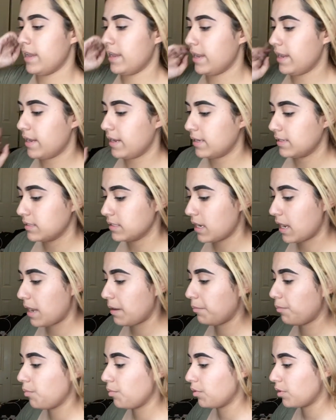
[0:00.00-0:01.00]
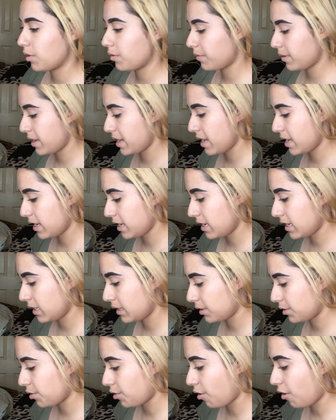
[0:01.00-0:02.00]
And I will go ahead and